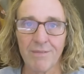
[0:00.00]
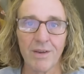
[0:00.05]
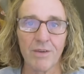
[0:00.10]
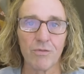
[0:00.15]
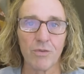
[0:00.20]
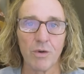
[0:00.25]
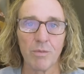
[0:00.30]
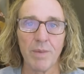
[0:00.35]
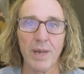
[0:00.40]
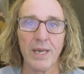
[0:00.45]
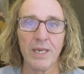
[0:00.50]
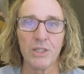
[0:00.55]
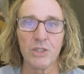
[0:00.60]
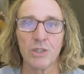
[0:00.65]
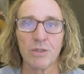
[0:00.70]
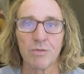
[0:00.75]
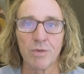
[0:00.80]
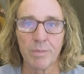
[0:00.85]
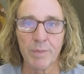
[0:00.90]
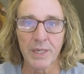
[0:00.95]

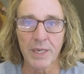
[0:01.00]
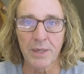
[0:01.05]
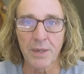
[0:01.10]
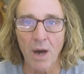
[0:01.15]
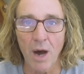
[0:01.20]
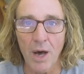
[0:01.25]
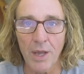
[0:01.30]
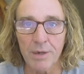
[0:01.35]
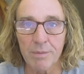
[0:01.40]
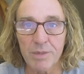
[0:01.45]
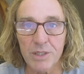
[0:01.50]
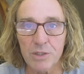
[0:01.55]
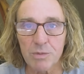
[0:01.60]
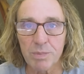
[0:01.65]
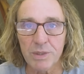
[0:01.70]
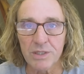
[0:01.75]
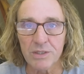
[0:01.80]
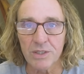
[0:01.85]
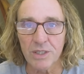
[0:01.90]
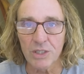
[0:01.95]
information from an anonymous
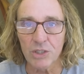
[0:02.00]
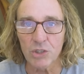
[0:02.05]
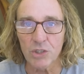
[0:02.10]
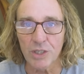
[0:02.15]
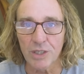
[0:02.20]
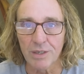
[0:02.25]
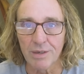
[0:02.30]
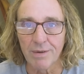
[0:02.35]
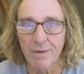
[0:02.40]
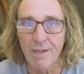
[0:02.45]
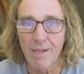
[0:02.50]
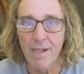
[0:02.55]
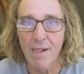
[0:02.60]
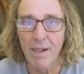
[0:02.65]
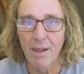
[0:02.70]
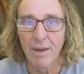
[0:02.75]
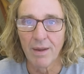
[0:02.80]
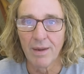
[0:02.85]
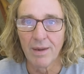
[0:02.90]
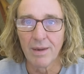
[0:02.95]
position.
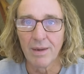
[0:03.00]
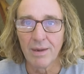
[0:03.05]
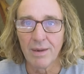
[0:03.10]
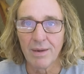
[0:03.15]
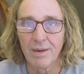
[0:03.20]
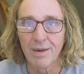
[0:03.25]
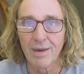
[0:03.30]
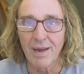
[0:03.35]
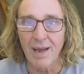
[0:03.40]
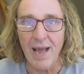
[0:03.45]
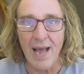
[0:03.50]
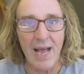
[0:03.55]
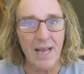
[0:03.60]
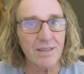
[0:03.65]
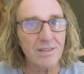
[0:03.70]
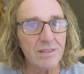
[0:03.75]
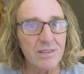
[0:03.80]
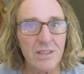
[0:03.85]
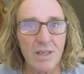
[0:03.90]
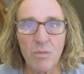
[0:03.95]

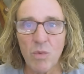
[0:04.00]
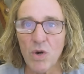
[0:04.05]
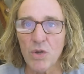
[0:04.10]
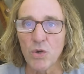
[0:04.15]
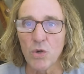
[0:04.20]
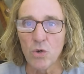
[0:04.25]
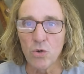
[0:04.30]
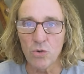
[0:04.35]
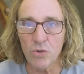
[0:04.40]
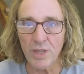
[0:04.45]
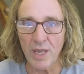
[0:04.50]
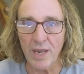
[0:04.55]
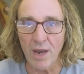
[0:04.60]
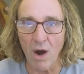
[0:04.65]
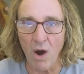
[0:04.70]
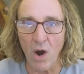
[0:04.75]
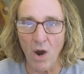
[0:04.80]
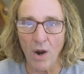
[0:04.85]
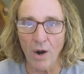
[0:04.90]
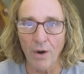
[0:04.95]
Ask someone who they
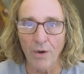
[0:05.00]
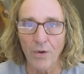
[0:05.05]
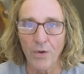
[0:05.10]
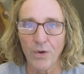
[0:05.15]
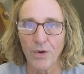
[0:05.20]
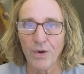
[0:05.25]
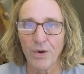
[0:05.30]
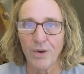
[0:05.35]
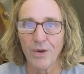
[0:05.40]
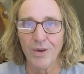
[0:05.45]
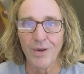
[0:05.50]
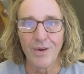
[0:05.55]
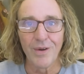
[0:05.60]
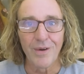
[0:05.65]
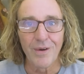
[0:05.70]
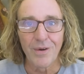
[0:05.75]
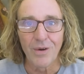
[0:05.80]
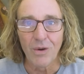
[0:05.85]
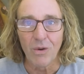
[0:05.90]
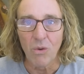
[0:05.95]
are,
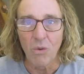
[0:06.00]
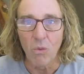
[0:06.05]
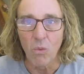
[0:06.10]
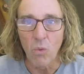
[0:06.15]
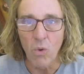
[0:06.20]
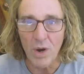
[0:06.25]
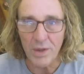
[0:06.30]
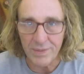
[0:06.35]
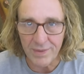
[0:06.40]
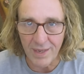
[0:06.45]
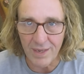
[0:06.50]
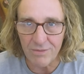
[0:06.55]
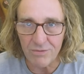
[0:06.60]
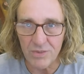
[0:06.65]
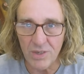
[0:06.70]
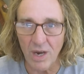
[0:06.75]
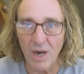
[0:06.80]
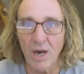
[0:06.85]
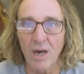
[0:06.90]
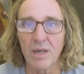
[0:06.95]
what they've
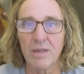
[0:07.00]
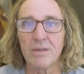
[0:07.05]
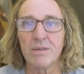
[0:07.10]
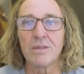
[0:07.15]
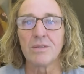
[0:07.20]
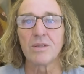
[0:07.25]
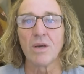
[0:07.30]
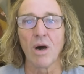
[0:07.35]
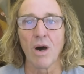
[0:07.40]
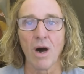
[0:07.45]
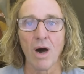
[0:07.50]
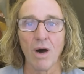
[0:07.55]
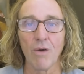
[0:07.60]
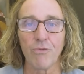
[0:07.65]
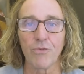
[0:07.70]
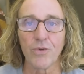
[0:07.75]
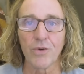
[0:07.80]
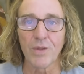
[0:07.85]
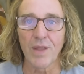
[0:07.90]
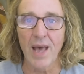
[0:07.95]
done to
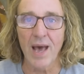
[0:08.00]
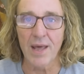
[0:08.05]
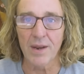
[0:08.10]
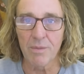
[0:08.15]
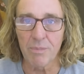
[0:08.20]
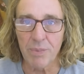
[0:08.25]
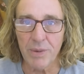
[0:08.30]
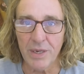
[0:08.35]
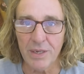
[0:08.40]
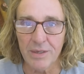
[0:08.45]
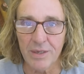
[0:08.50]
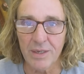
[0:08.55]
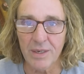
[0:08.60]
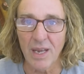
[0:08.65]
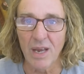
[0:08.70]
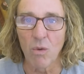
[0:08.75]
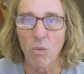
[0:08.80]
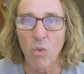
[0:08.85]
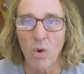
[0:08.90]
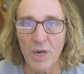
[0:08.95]
offer that opinion,
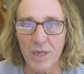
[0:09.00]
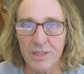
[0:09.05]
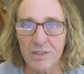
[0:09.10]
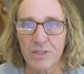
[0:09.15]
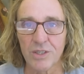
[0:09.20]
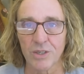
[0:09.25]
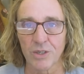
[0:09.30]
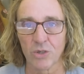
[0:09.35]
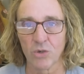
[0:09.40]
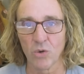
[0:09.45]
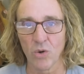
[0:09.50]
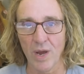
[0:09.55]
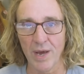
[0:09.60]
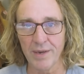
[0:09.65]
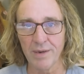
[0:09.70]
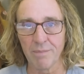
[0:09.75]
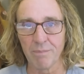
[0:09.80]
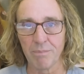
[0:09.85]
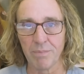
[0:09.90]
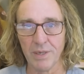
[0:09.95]
and what is their
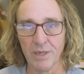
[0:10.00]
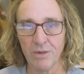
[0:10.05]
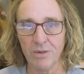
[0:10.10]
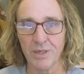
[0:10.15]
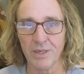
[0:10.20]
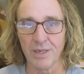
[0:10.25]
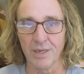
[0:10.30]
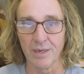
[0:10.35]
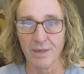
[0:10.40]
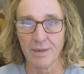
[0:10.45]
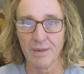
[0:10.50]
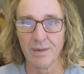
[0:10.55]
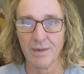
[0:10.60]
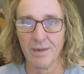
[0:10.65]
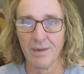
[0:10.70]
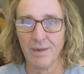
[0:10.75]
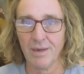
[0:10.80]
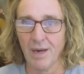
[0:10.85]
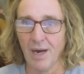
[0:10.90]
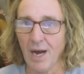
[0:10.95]
credibility.
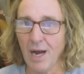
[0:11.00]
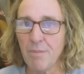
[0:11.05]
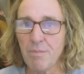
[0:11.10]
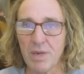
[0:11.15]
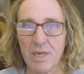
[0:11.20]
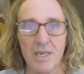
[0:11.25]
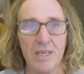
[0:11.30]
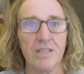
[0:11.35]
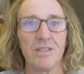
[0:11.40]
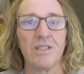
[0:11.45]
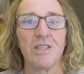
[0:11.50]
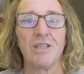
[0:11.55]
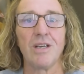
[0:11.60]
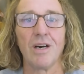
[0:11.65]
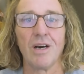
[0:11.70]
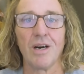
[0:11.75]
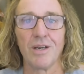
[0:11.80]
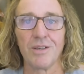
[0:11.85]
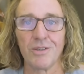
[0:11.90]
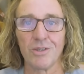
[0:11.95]
I'm easy to
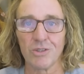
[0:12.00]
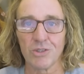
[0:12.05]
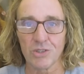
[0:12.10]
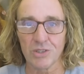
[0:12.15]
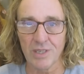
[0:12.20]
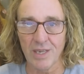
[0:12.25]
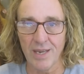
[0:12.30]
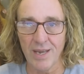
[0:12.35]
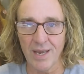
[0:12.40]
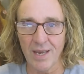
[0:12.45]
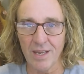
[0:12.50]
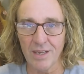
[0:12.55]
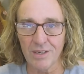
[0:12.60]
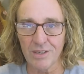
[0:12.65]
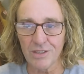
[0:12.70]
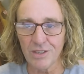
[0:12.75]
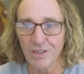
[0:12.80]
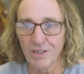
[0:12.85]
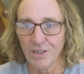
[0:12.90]
understand.